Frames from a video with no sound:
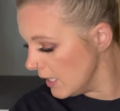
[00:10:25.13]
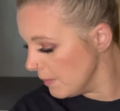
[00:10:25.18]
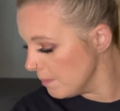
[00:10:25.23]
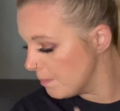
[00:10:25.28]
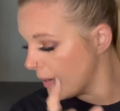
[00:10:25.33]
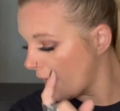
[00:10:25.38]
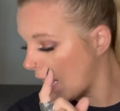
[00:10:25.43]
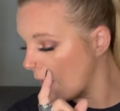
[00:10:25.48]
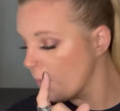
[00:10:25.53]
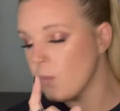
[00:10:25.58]

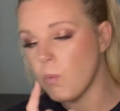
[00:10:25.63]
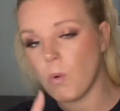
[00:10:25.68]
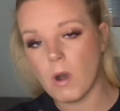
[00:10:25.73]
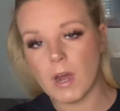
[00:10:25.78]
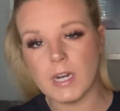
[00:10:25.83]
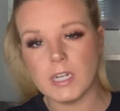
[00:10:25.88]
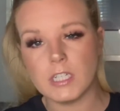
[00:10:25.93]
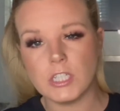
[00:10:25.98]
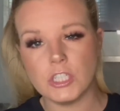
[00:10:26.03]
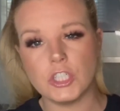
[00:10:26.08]
but I
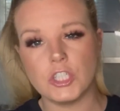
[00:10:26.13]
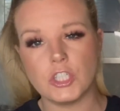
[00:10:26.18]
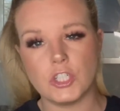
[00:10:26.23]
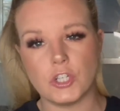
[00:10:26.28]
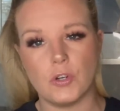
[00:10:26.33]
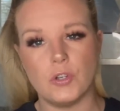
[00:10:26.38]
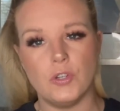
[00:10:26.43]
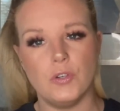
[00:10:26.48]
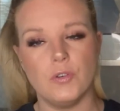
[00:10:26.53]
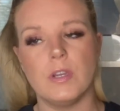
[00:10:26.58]
wanted to show
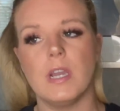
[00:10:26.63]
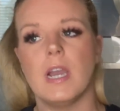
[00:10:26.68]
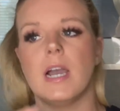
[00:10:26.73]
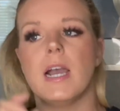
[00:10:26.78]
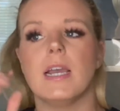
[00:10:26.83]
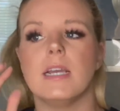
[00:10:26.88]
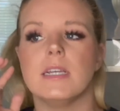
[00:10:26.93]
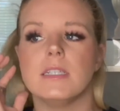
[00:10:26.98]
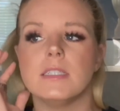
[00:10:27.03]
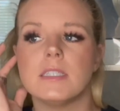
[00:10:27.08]
you
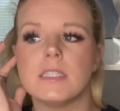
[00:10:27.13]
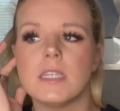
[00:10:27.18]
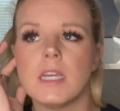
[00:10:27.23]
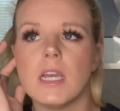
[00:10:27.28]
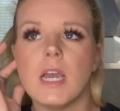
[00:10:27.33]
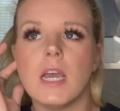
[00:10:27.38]
guys